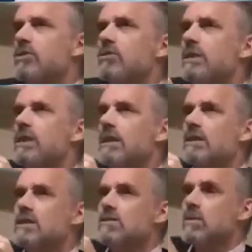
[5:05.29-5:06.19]
issue too, and
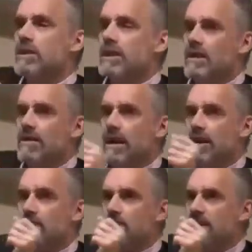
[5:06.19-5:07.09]
this is one that I
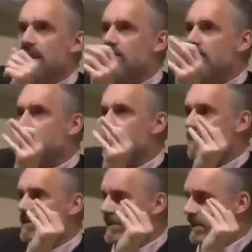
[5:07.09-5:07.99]
think has bedeviled
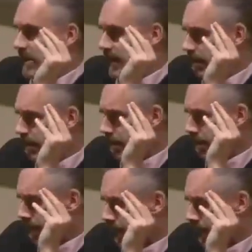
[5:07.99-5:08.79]
me ever since I